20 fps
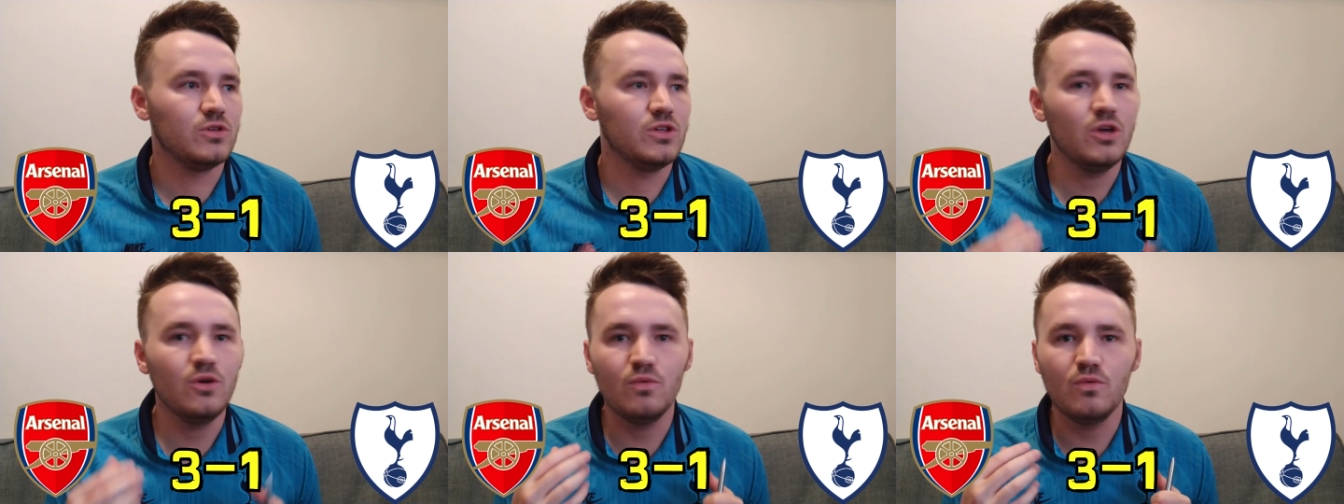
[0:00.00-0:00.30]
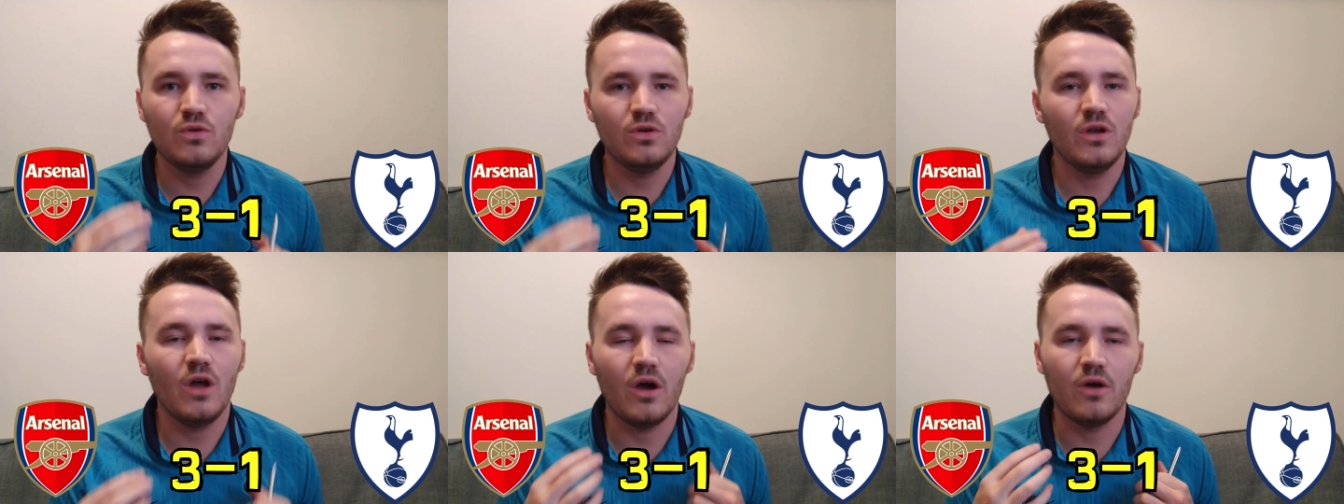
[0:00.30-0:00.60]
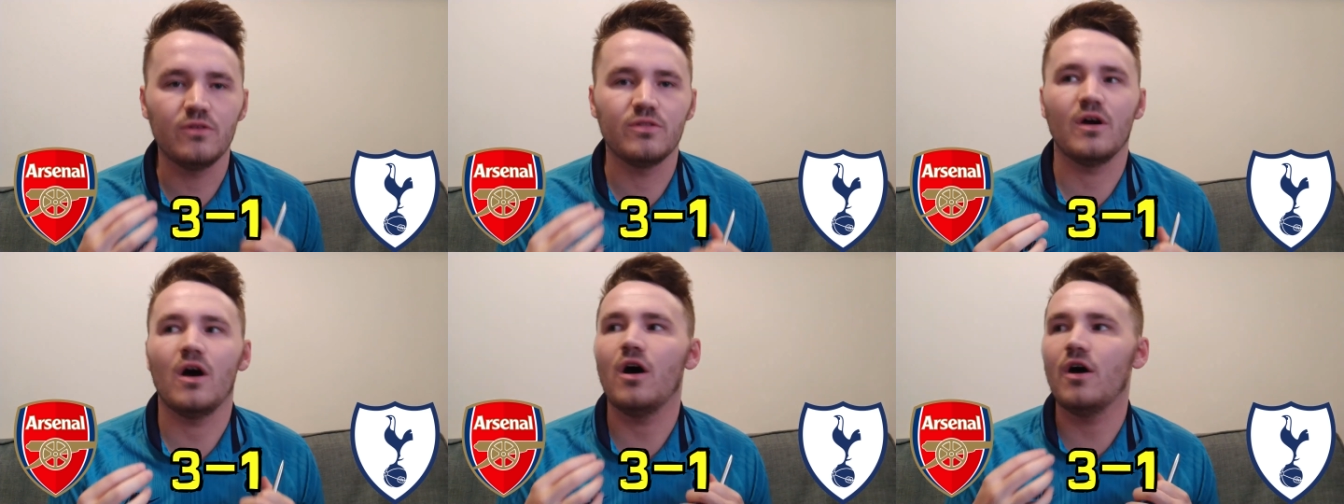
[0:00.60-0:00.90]
you will
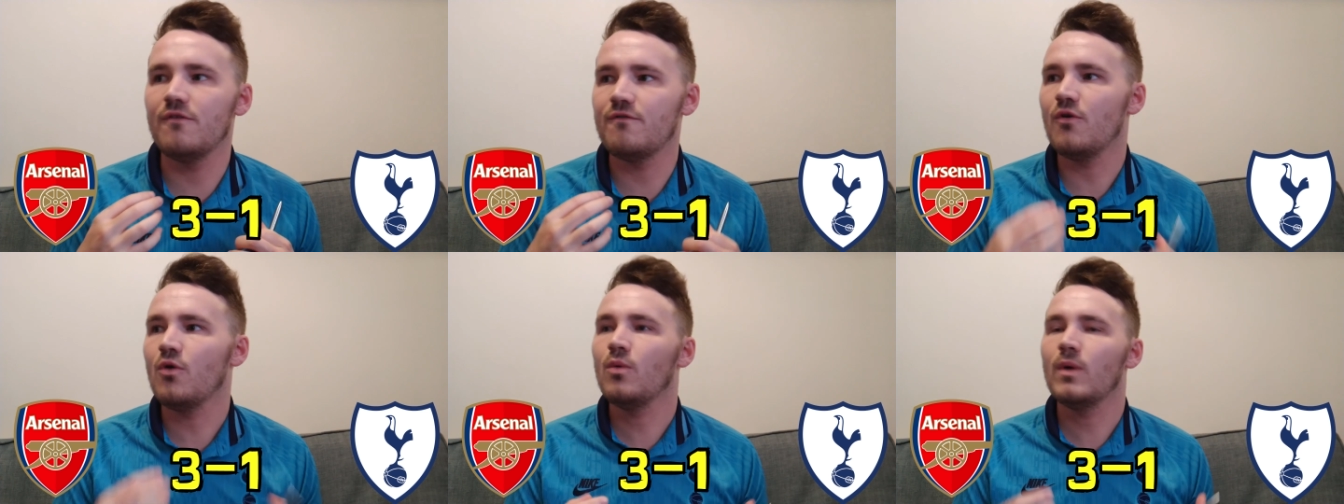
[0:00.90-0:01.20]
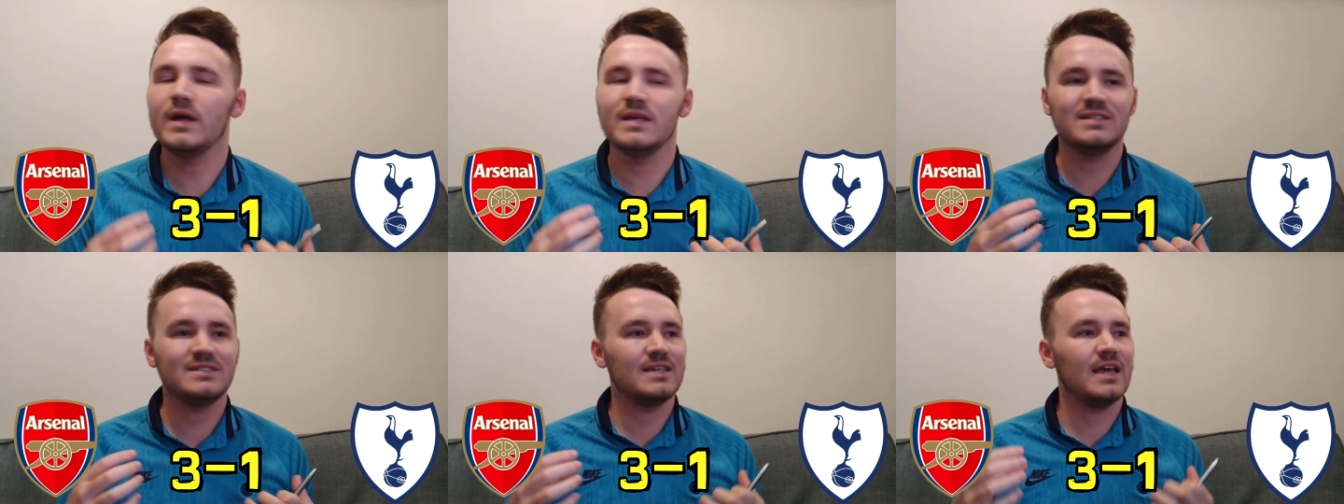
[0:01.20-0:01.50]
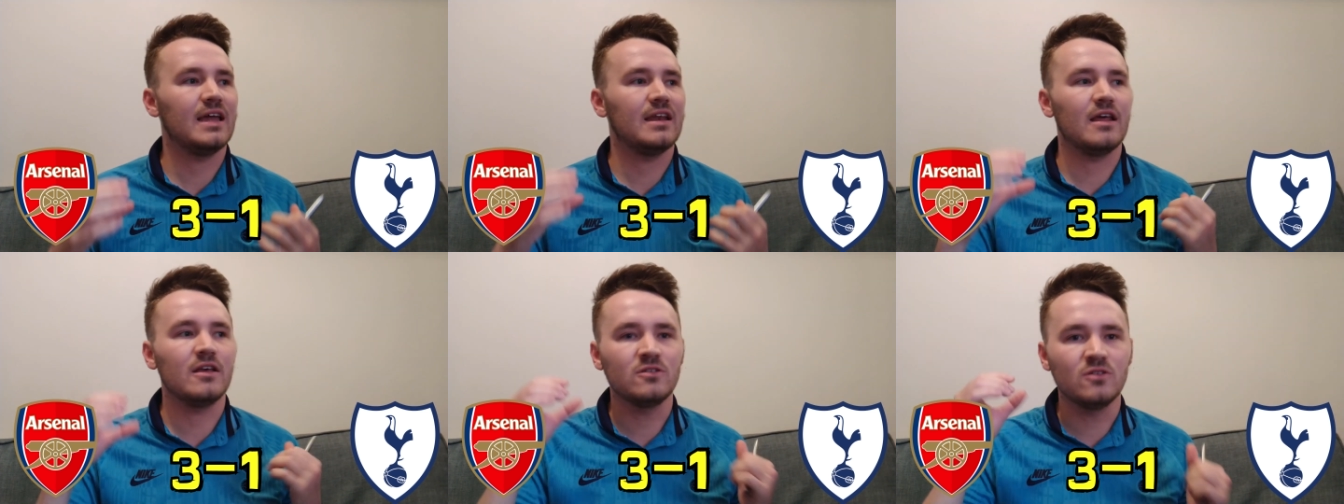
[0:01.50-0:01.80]
know that I've always
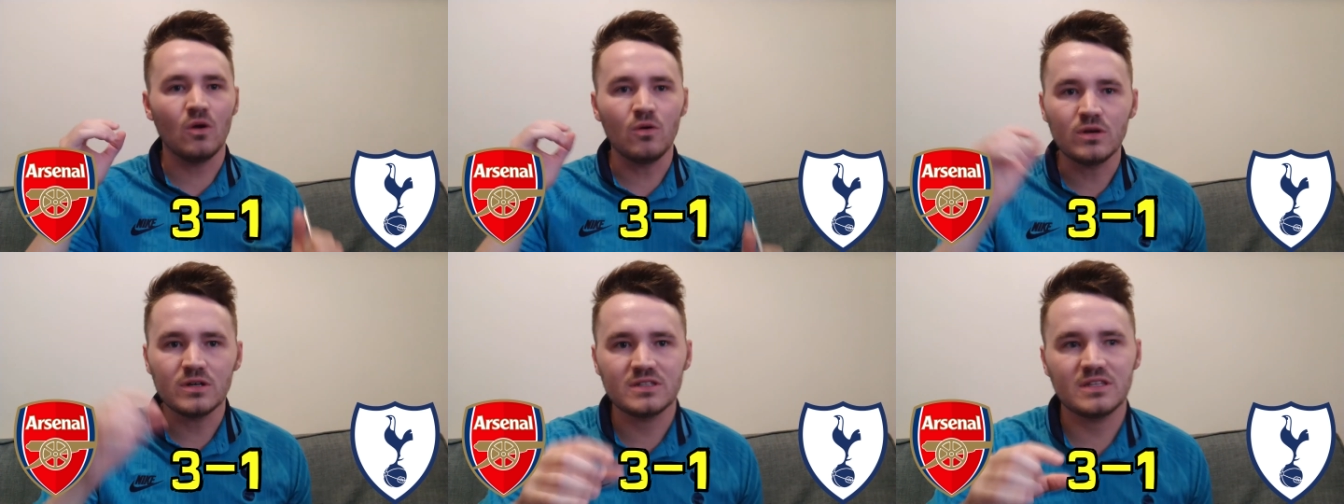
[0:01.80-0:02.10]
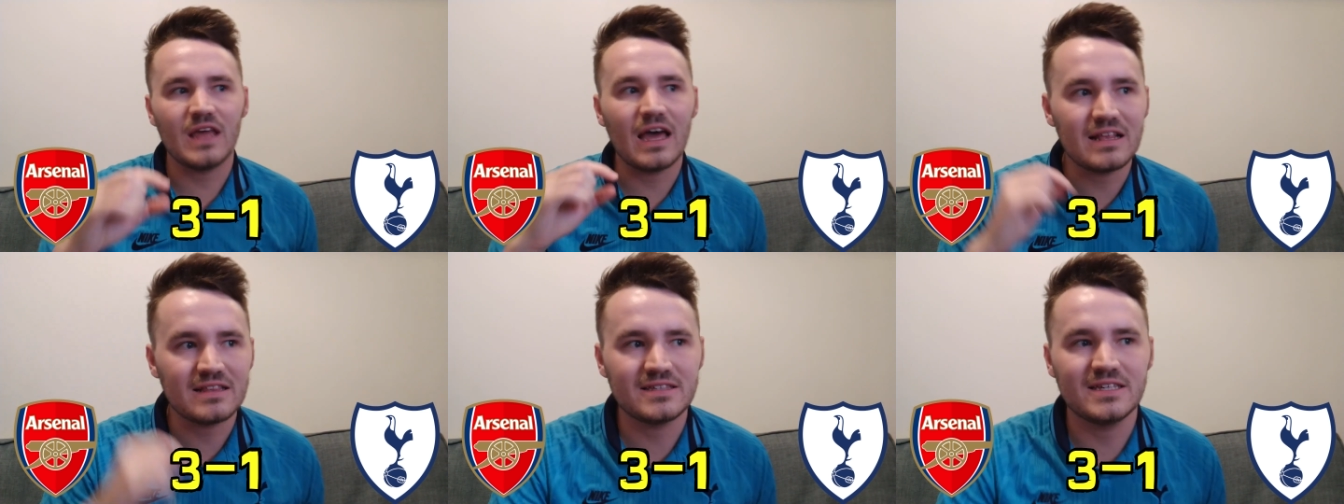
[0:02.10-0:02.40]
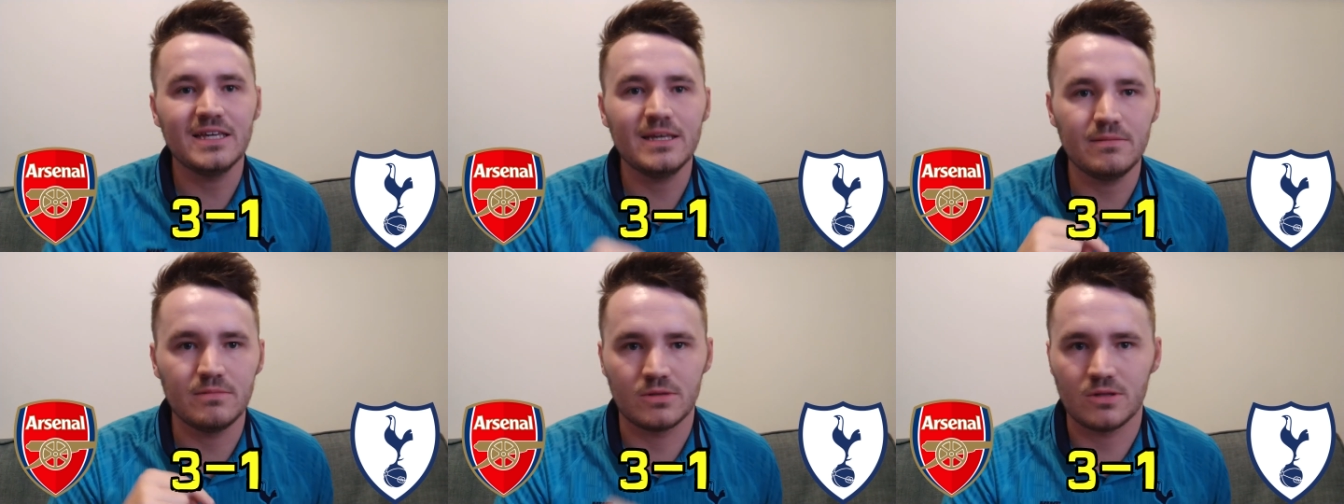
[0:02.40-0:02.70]
said as long as that
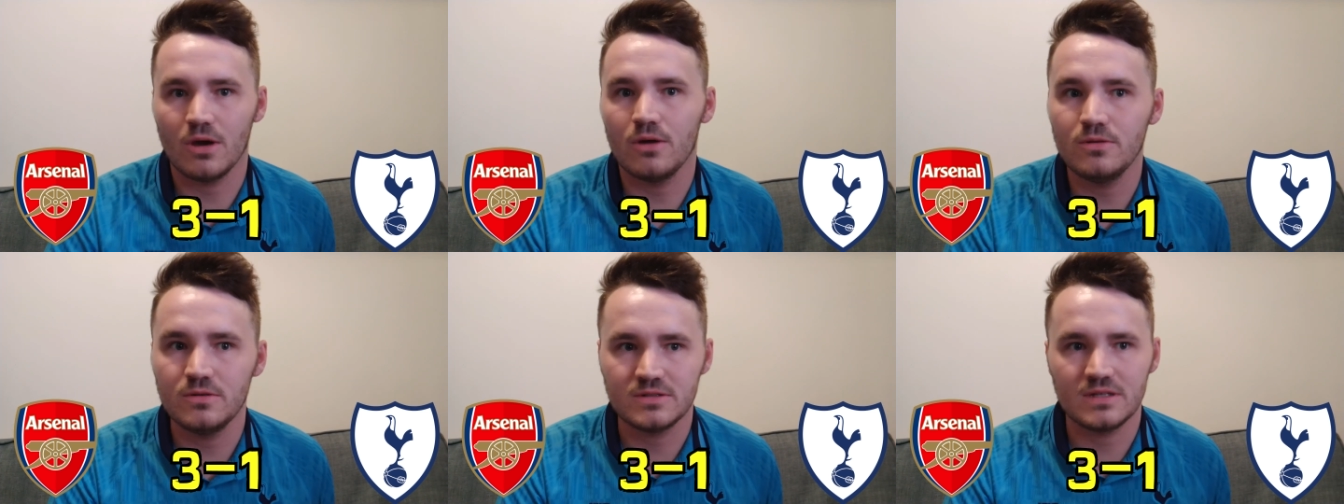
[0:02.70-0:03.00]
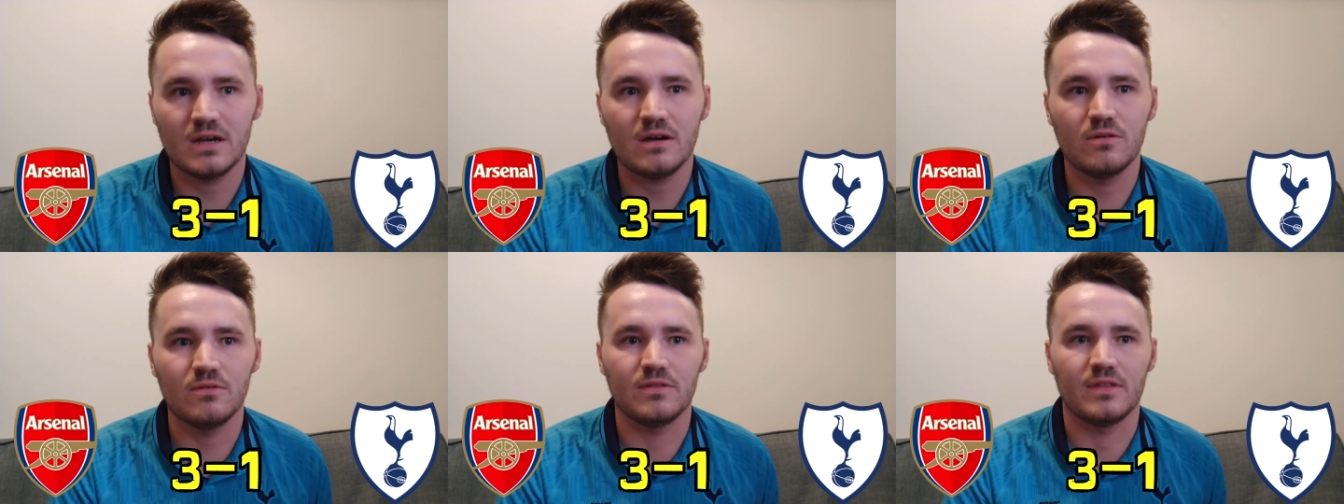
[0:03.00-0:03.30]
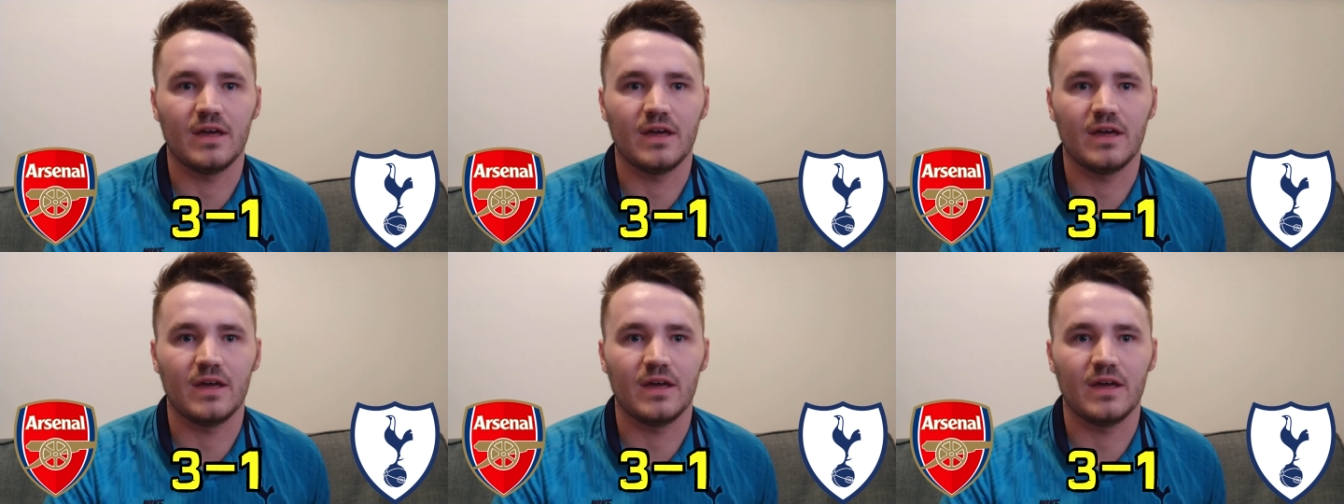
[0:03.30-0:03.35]
team goes out